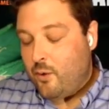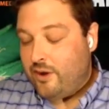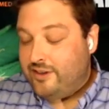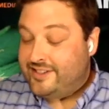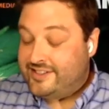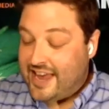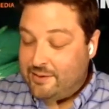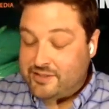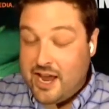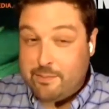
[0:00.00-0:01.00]

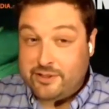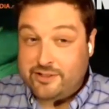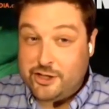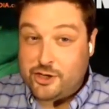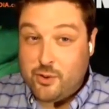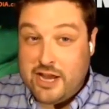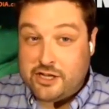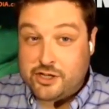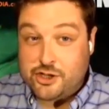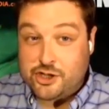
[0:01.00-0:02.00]
Same type of
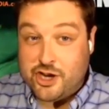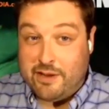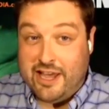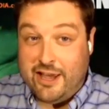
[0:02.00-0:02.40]
situation, Jimmy.